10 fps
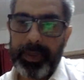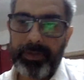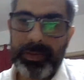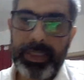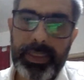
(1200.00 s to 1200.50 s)

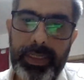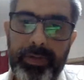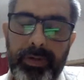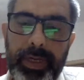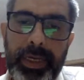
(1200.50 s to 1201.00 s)
you say
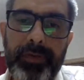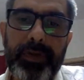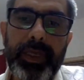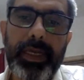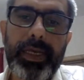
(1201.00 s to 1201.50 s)
that
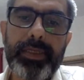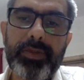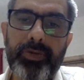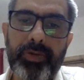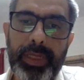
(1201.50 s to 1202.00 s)
AFT
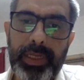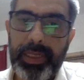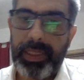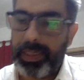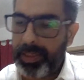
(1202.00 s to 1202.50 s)
has
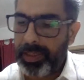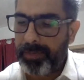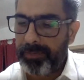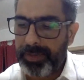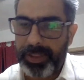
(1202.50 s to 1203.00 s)
routinely
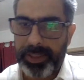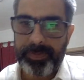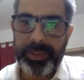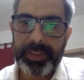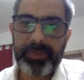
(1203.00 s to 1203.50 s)
given
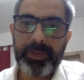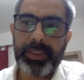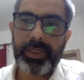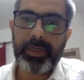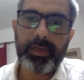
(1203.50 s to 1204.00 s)
judgments which are